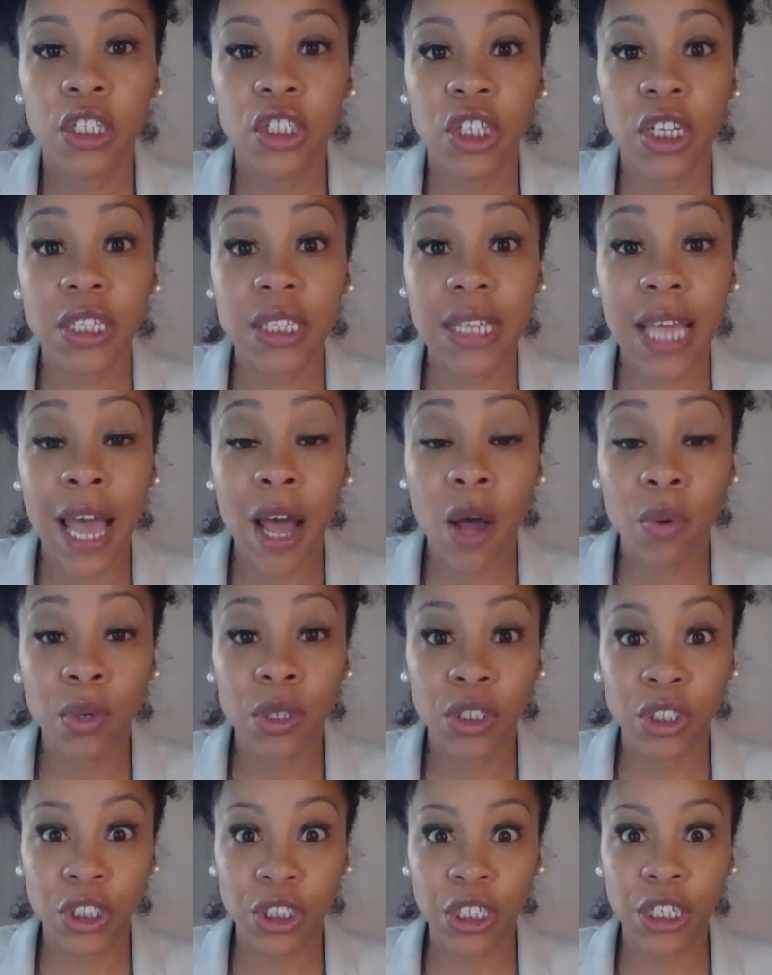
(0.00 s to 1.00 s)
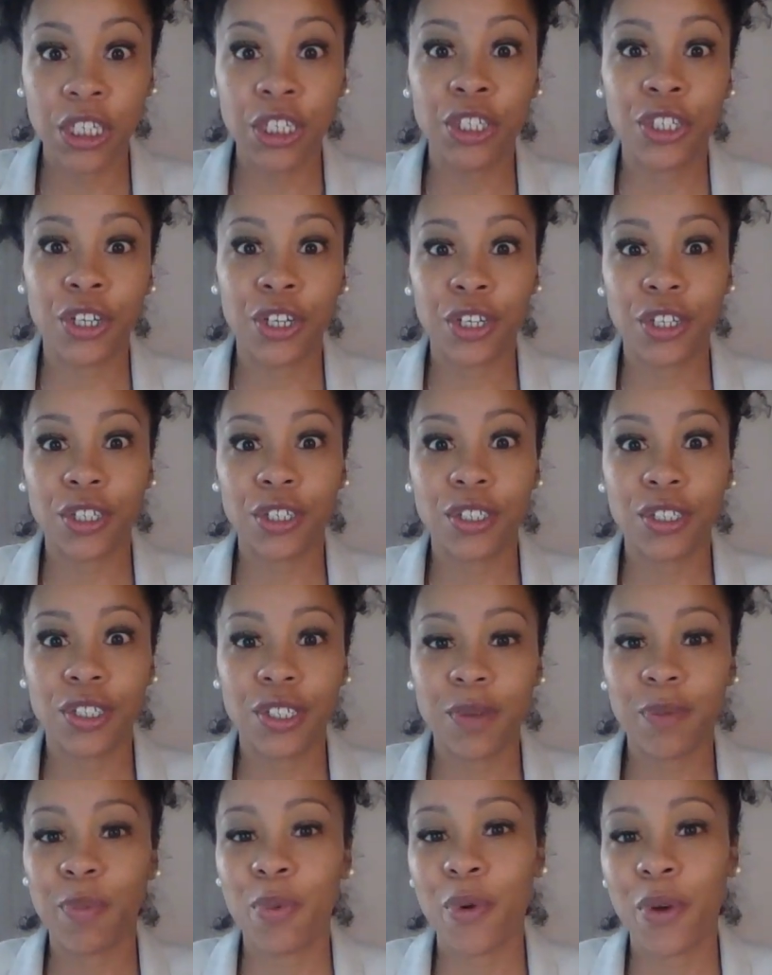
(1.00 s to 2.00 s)
just our
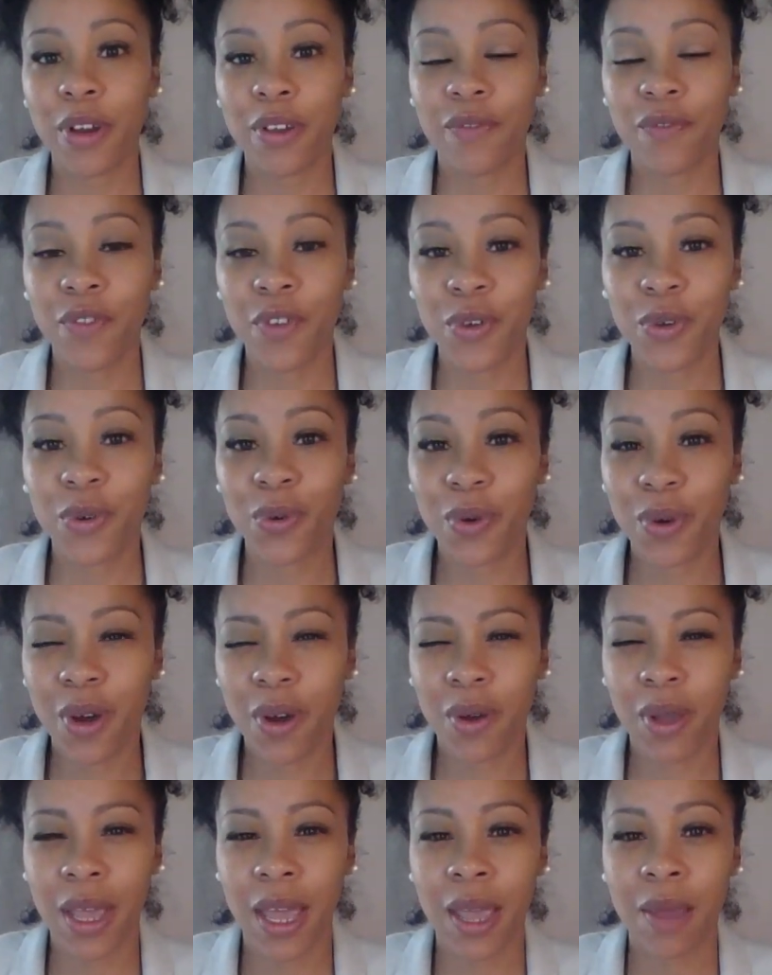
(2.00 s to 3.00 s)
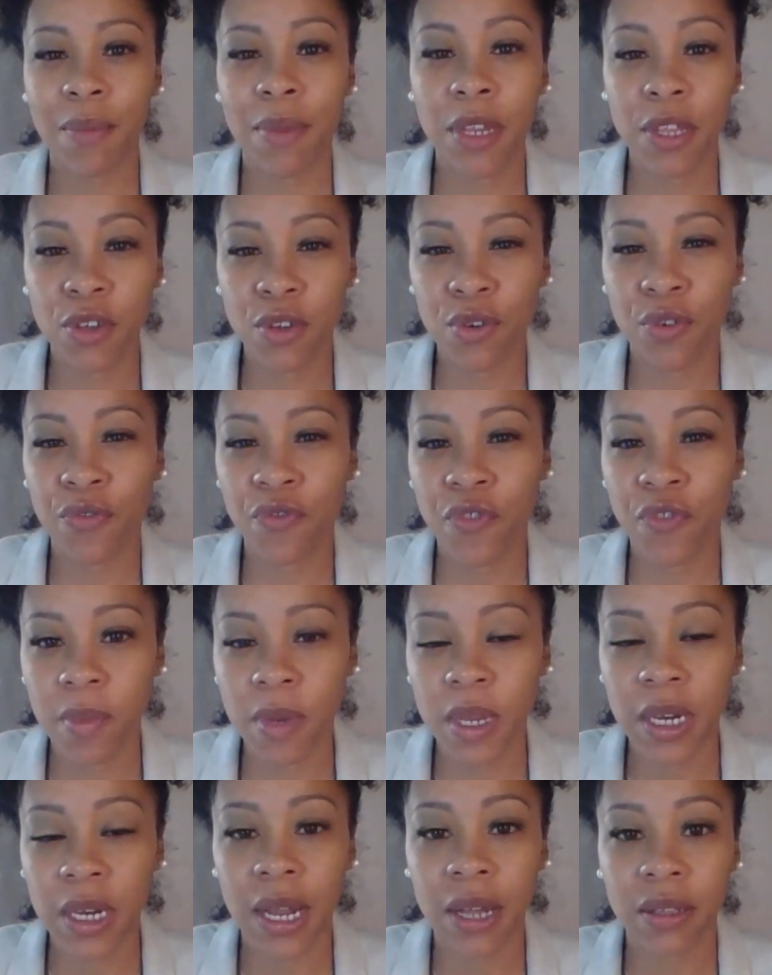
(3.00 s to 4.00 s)
gender's point of view, okay? Many of you are
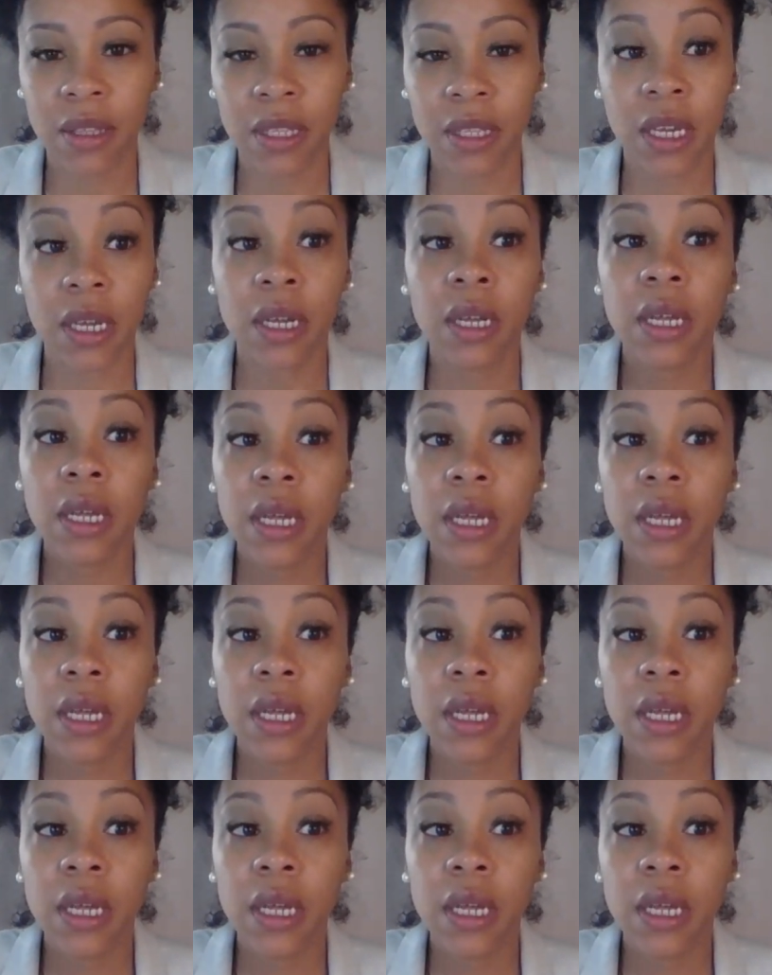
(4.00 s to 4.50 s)
feminine out there.